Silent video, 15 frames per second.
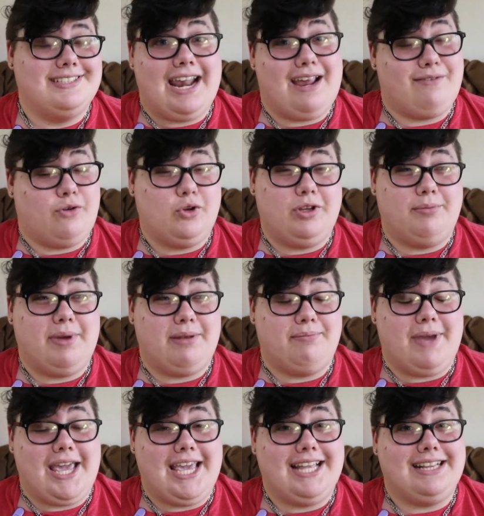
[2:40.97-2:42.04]
and I've only been
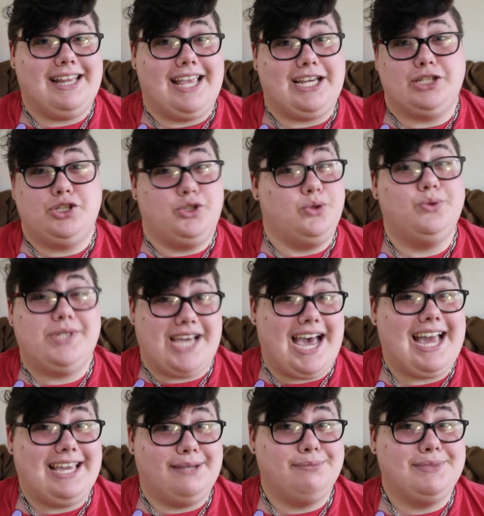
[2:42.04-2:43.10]
paid like two
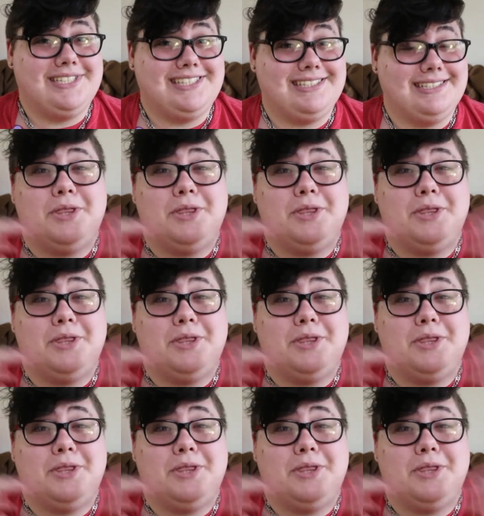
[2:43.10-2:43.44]
times.